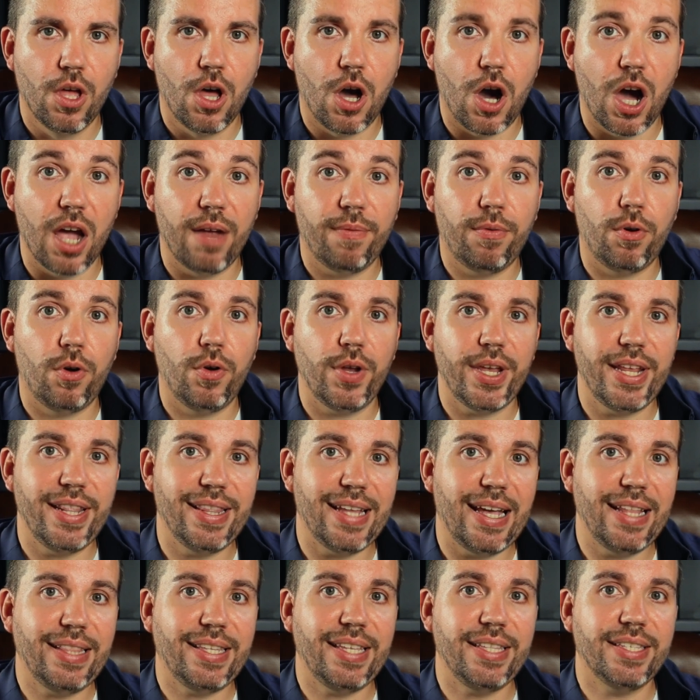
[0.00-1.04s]
However, in
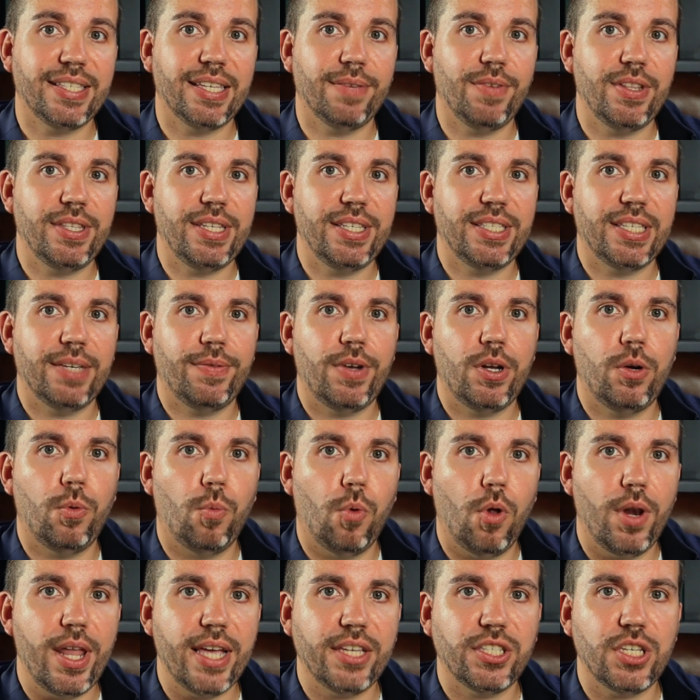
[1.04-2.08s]
1977,
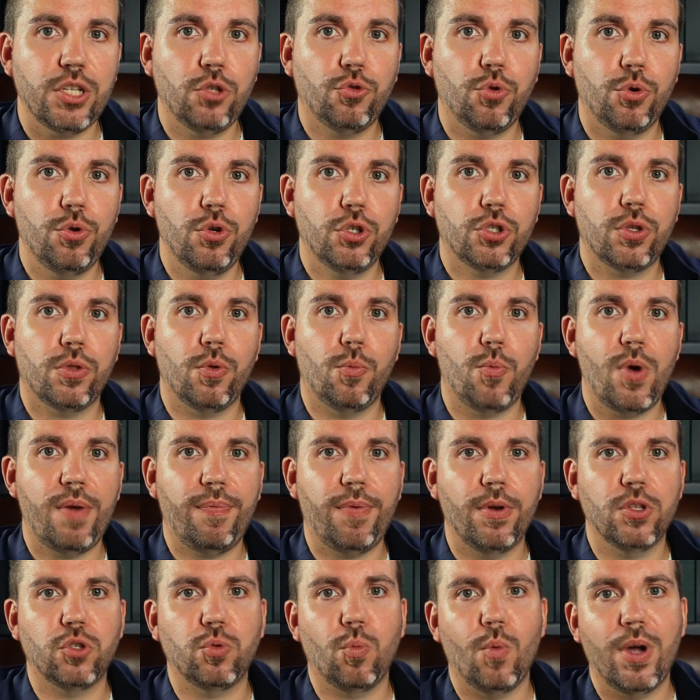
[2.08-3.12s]
Rolex introduced the
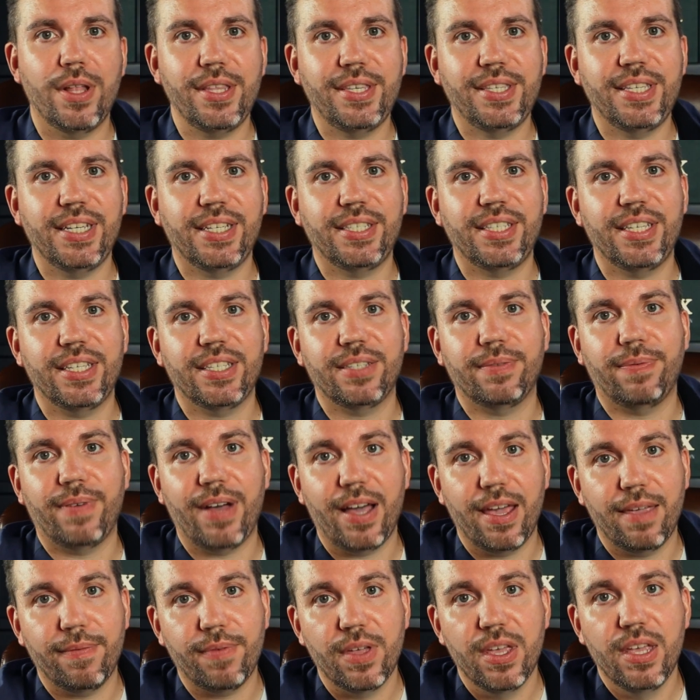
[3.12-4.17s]
reference
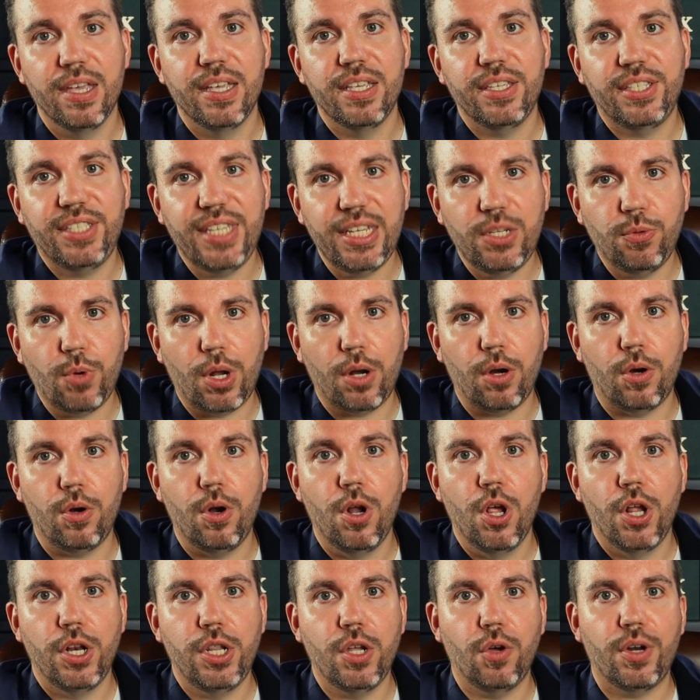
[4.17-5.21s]
1665
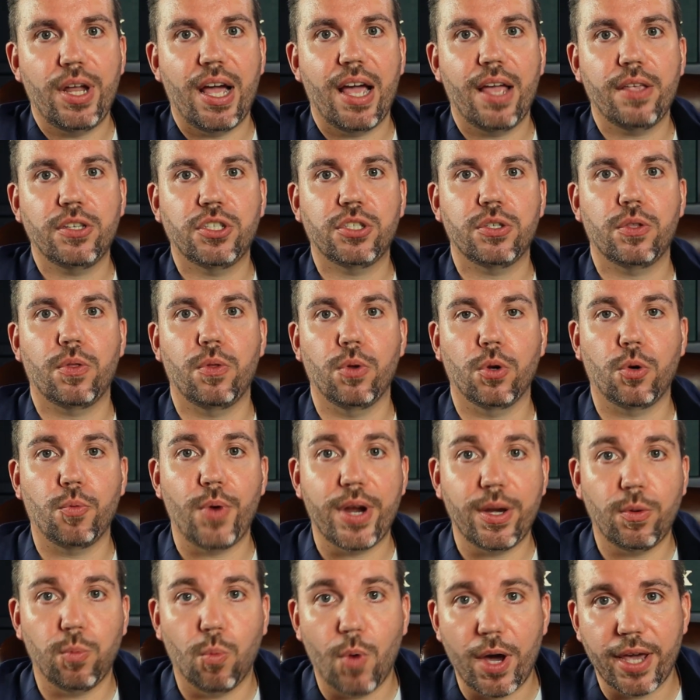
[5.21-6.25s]
Sea-Dweller, known as the
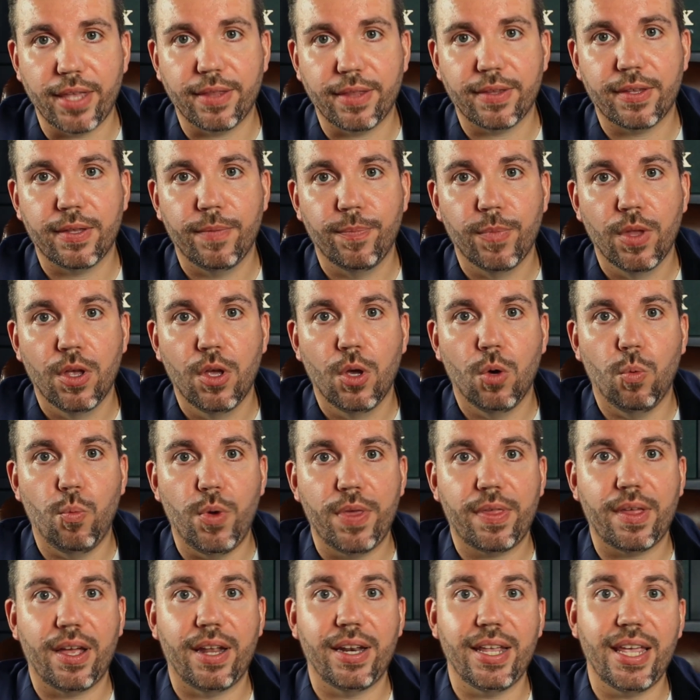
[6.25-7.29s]
Great White,
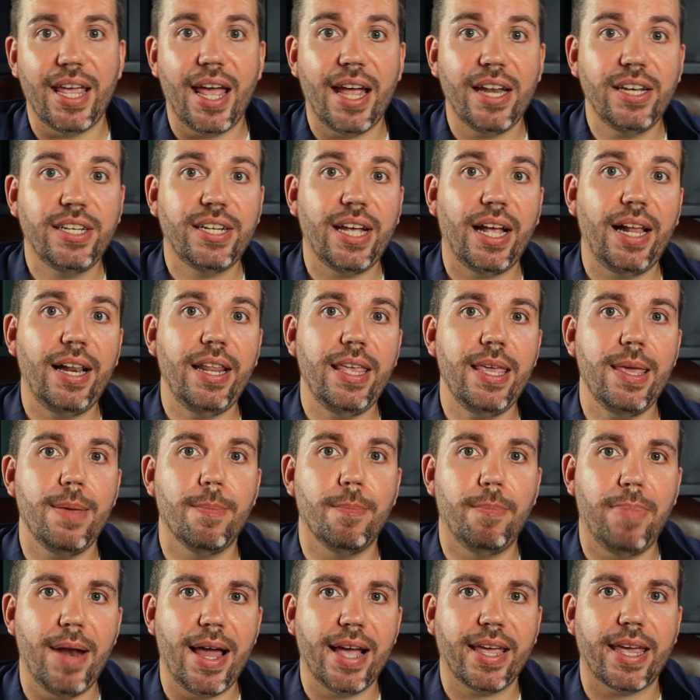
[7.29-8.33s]
with an entirely
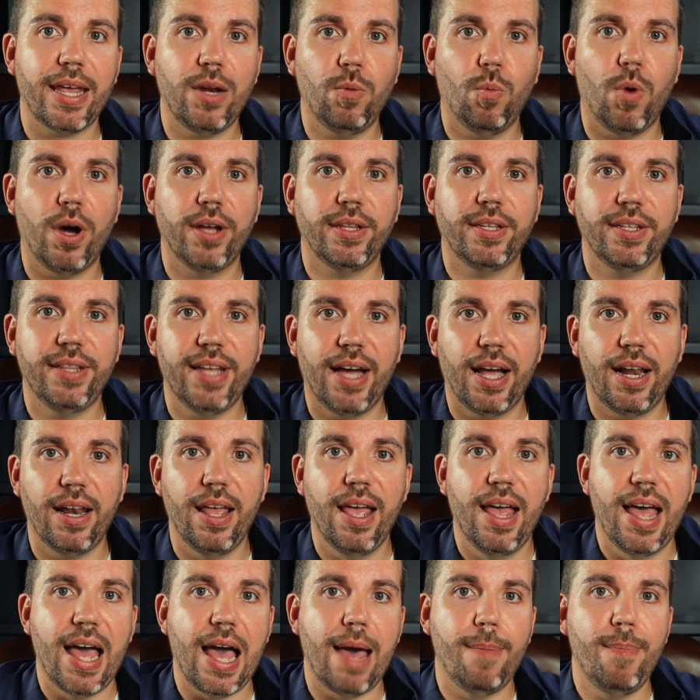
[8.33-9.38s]
black and white dial,
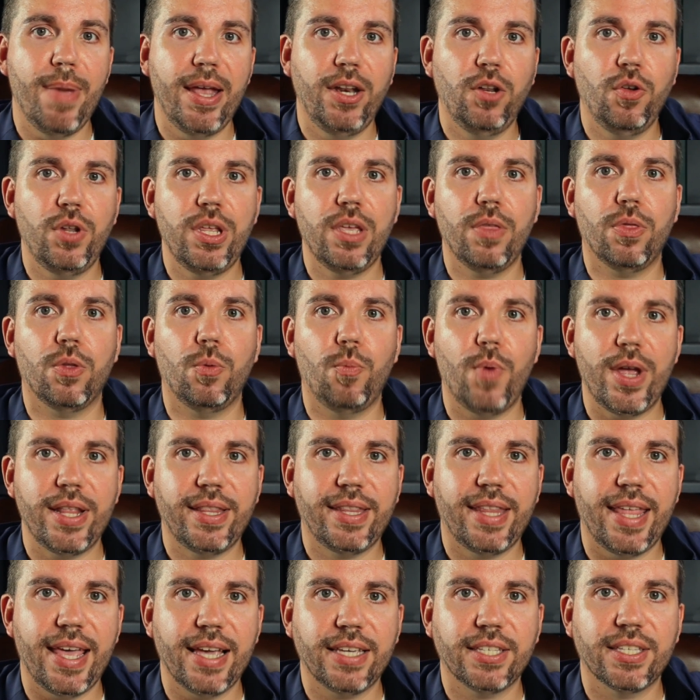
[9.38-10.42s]
abandoning the
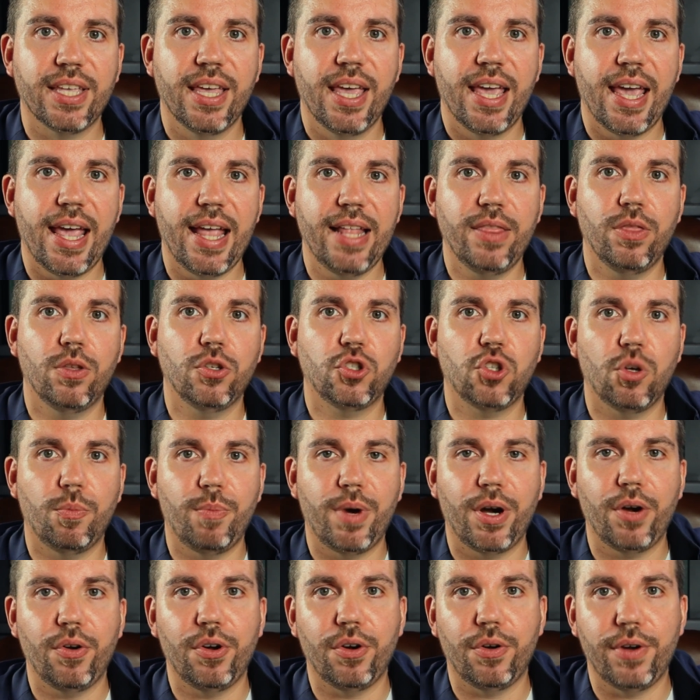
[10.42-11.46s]
red text and the
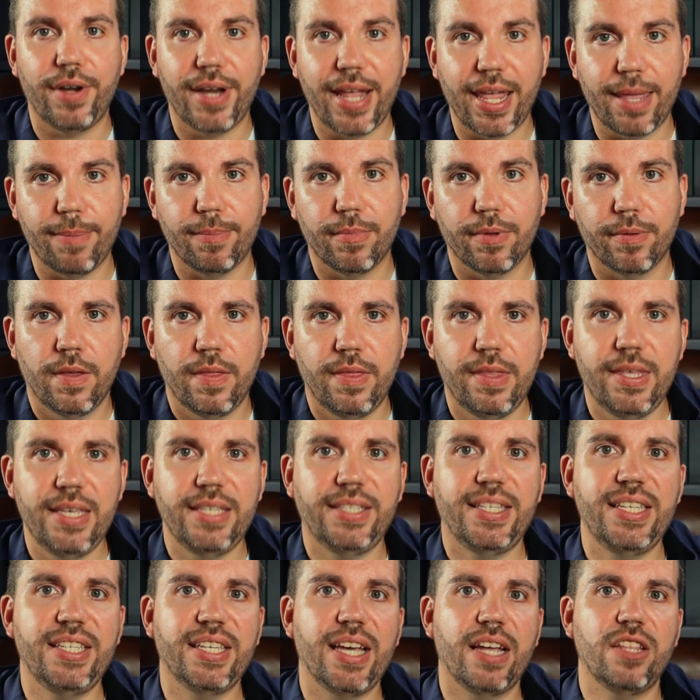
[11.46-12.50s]
Submariner name. This
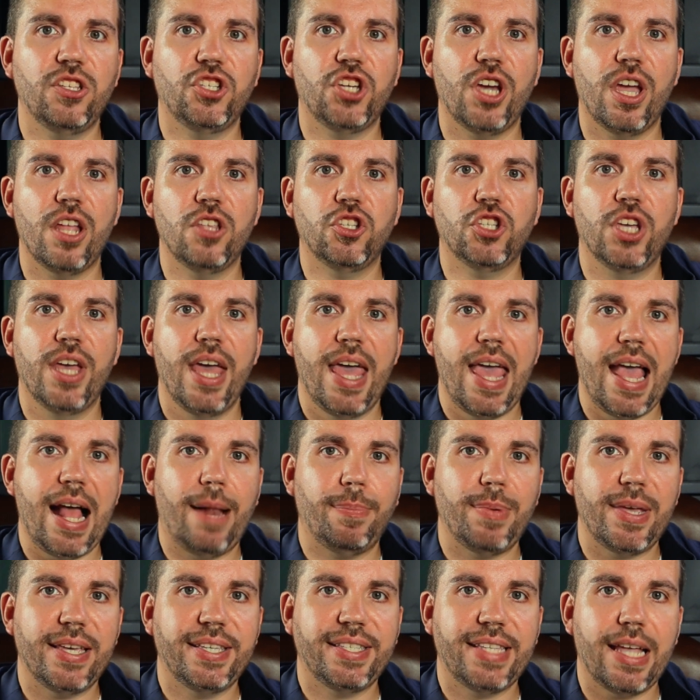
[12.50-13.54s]
design change
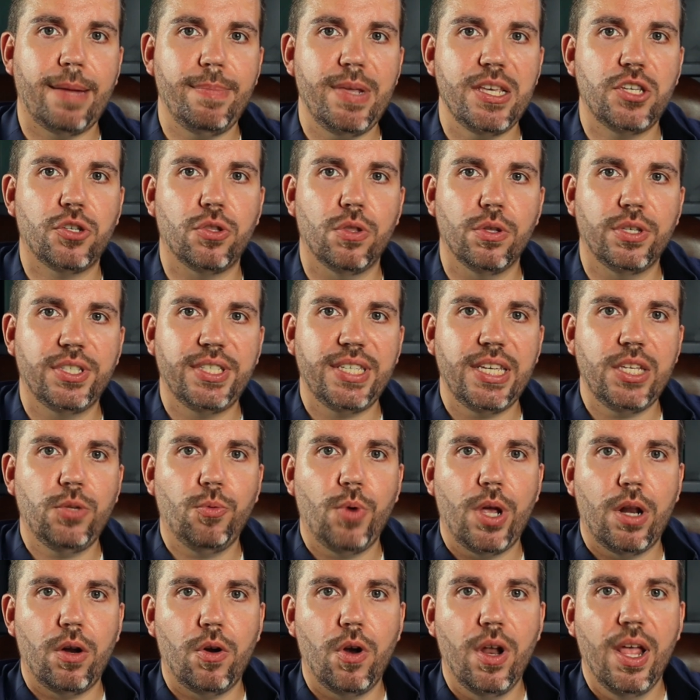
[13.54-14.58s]
helped establish the
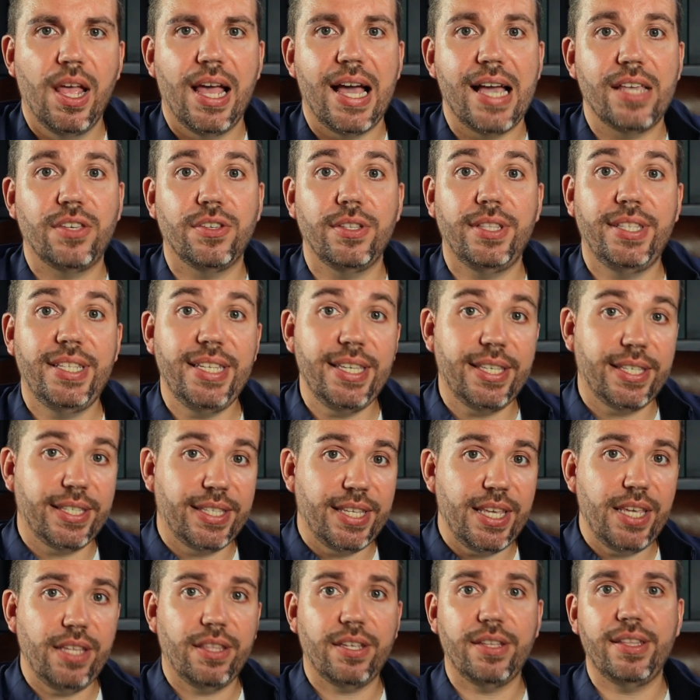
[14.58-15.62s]
Sea-Dweller as a
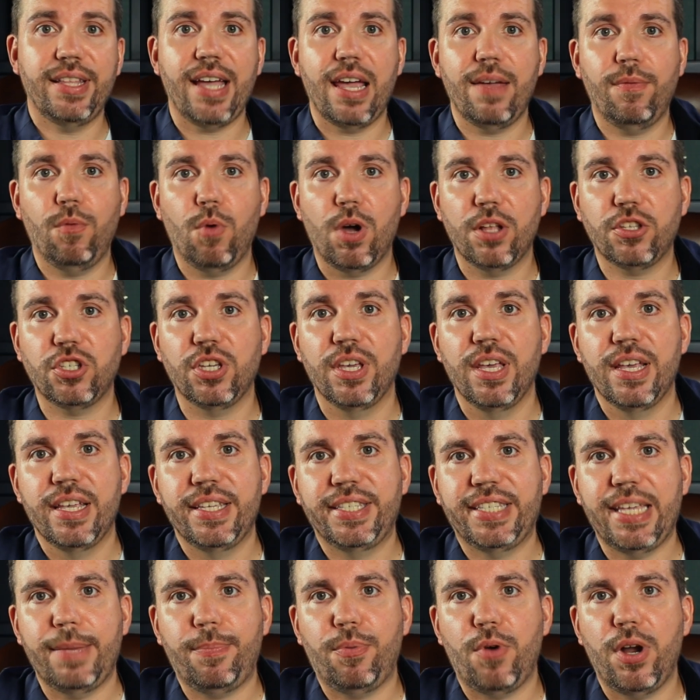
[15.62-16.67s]
distinct dive watch
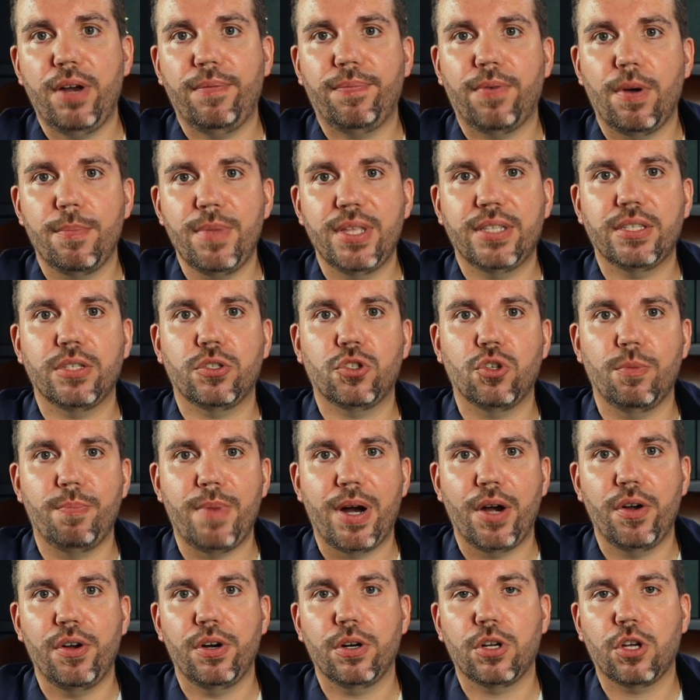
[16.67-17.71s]
separate from its
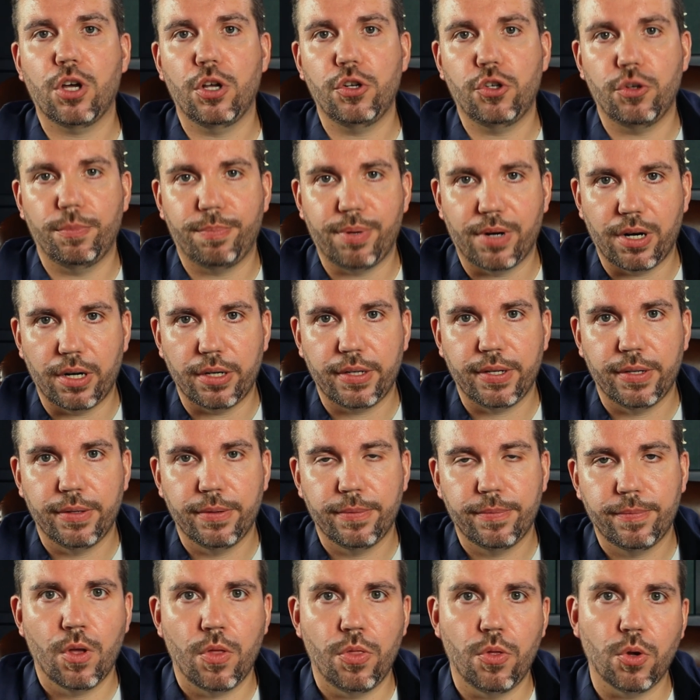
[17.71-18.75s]
Submariner counterpart.
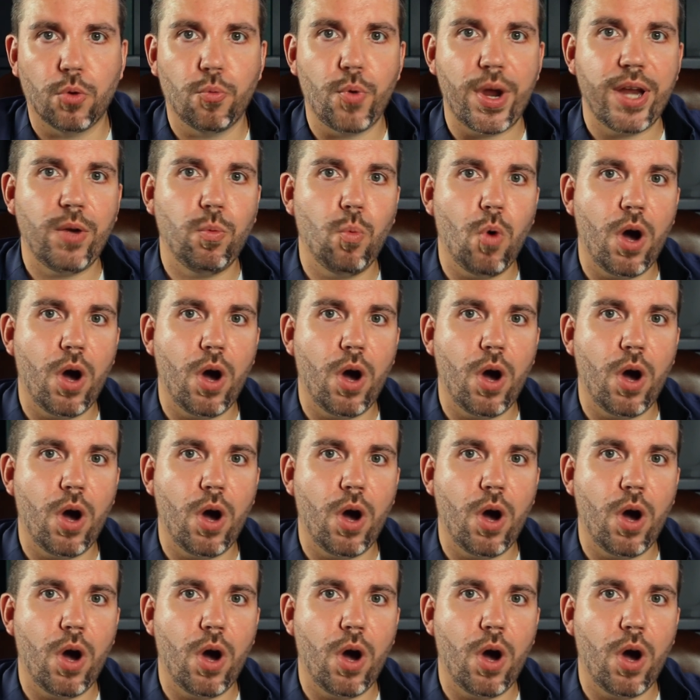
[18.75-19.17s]
The Great